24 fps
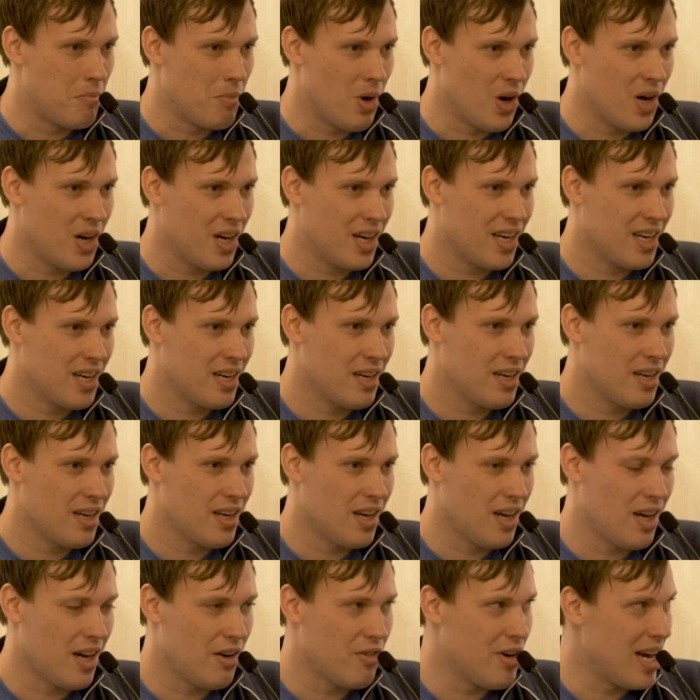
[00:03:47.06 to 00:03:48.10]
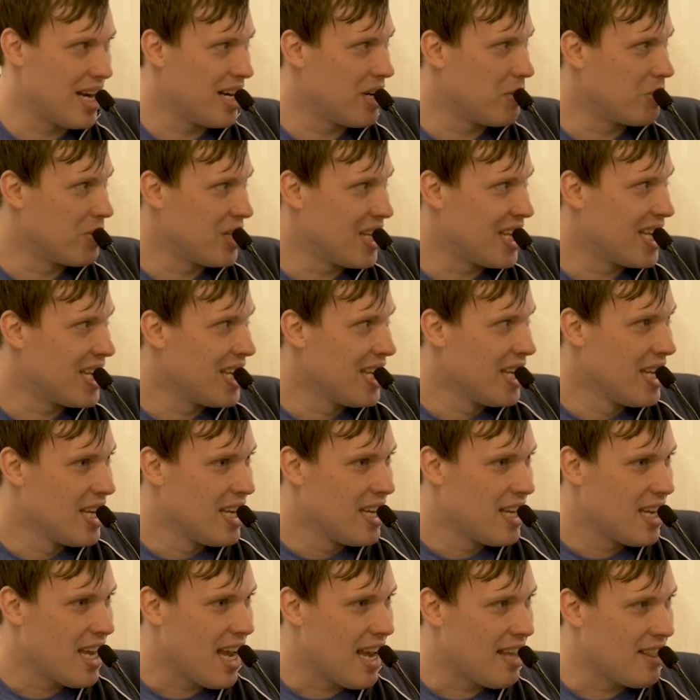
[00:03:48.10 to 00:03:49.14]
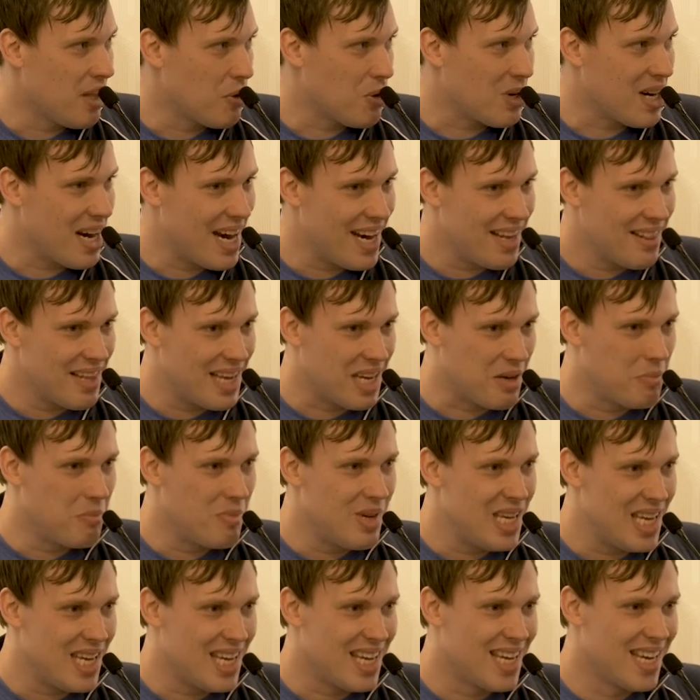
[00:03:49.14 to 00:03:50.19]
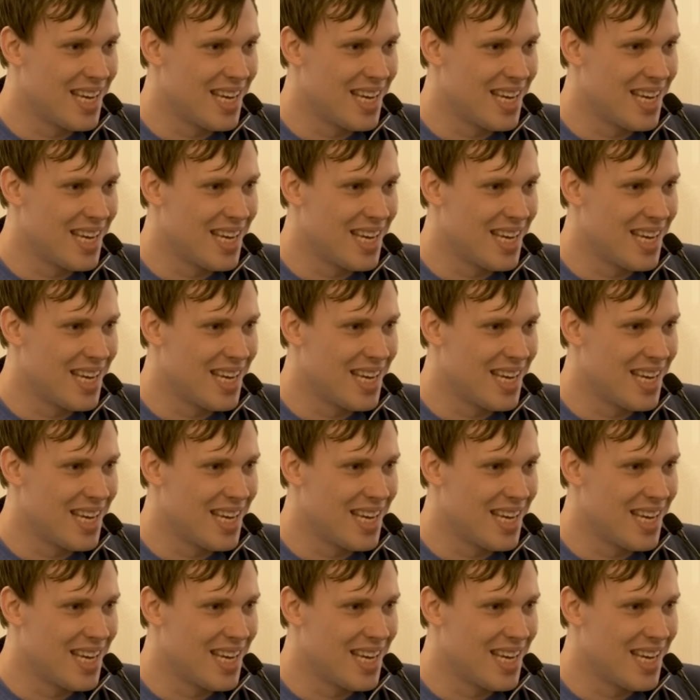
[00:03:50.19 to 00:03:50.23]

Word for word: Mark uh, randomly. And they were kind of like me.